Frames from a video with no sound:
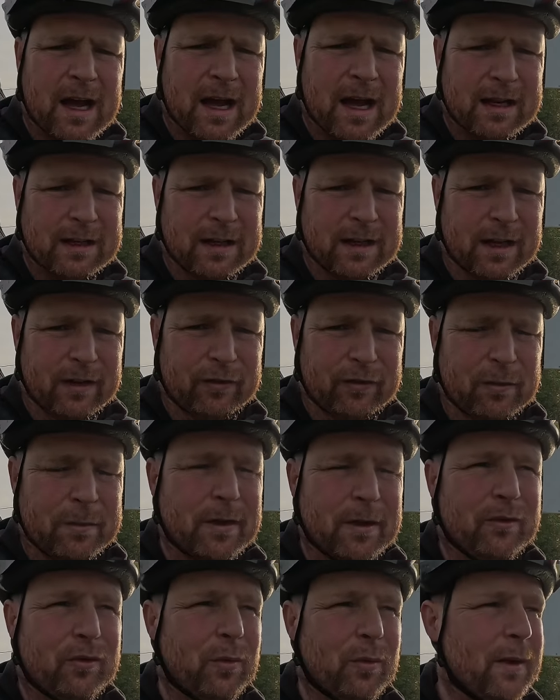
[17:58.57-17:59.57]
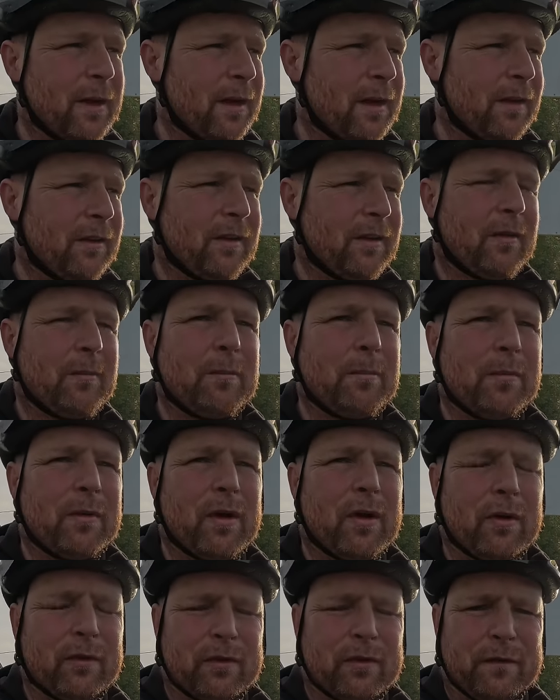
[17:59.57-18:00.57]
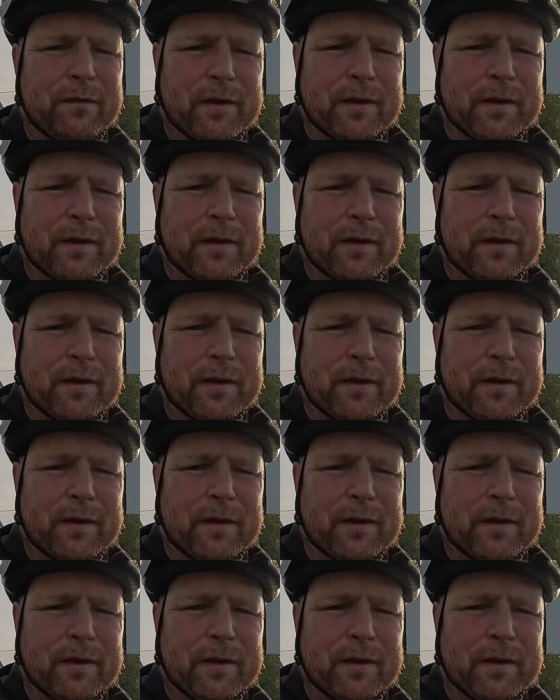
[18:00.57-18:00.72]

and get something to eat, because I've got some